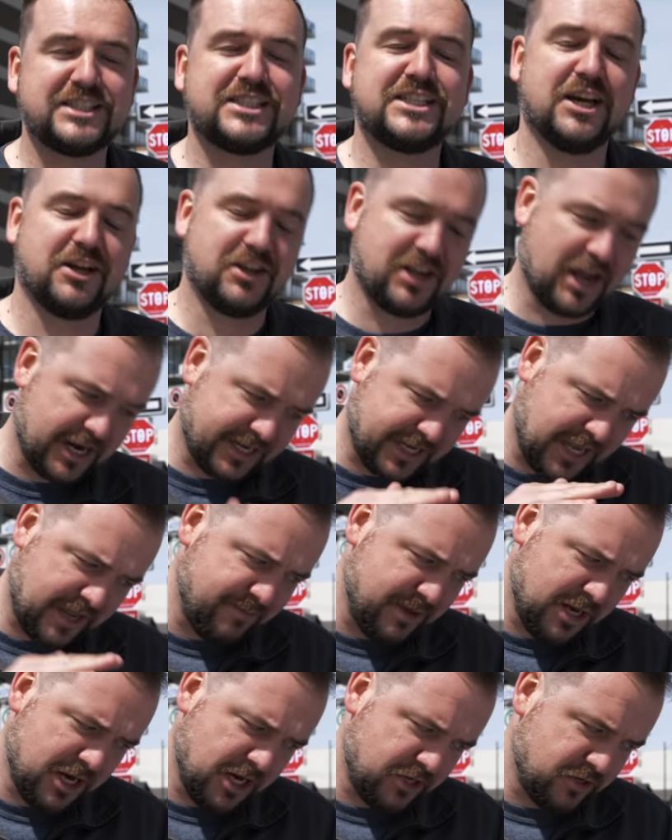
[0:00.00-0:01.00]
thing's rigged. I came
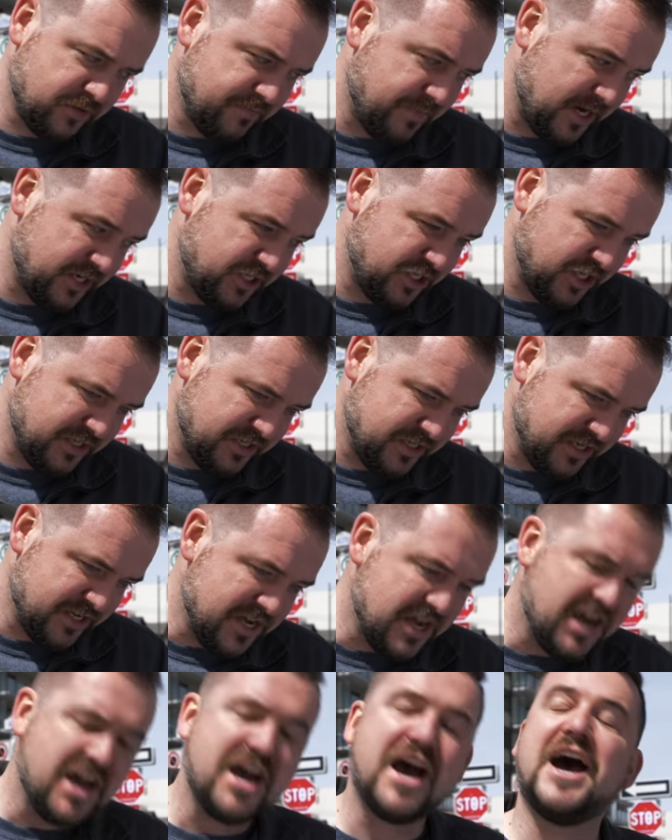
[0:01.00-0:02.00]
in under budget.
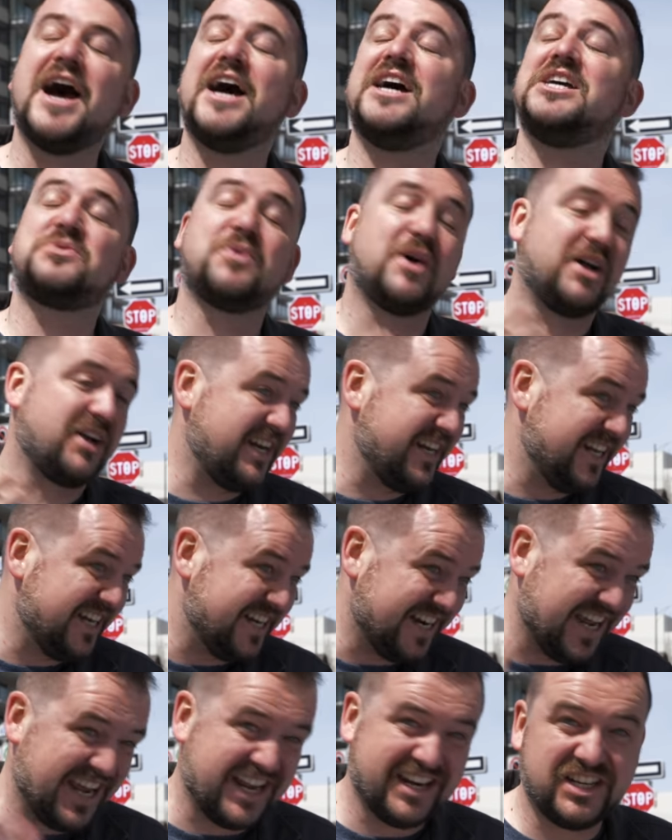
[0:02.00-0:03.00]
As well, I
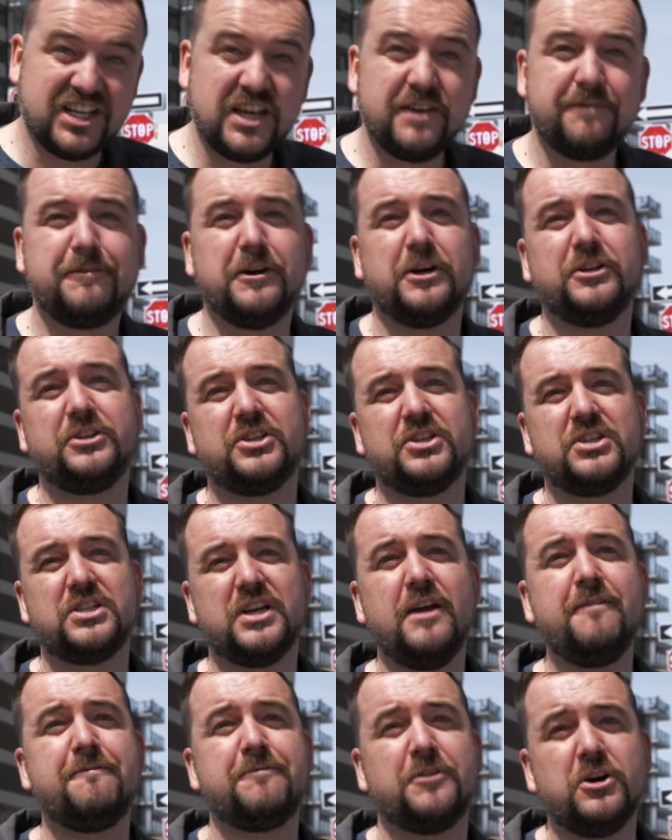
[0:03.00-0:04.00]
needed ND filters.
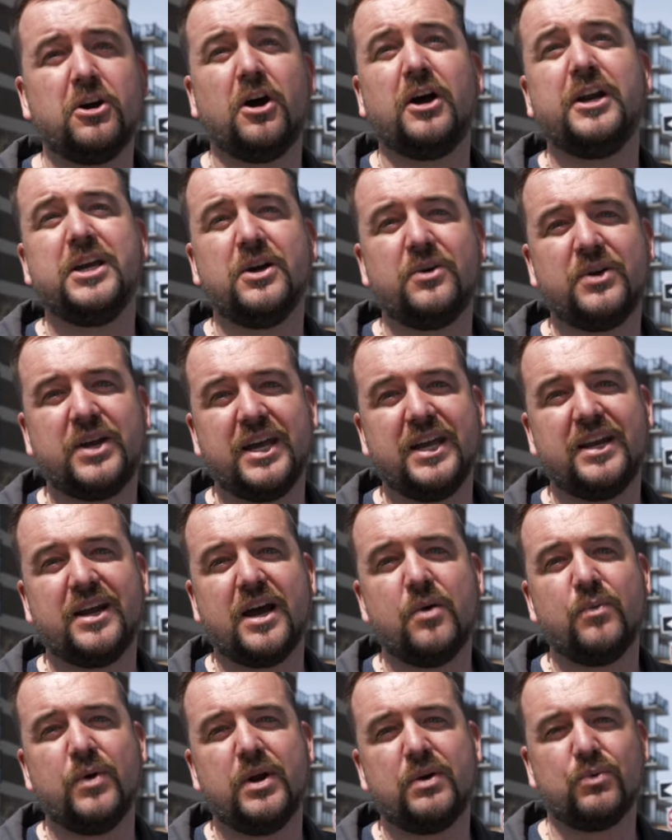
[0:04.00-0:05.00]
And for an audio kit,
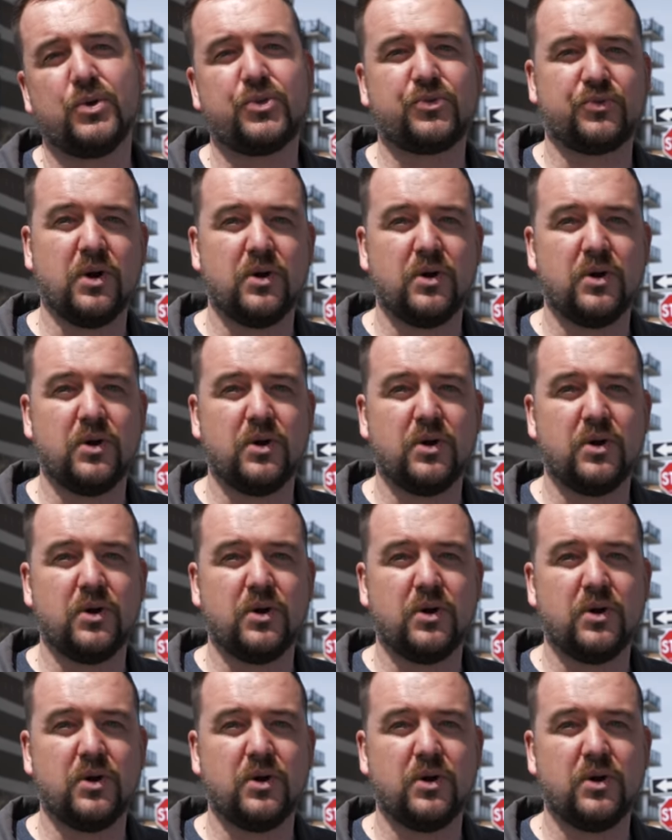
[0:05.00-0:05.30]
I went with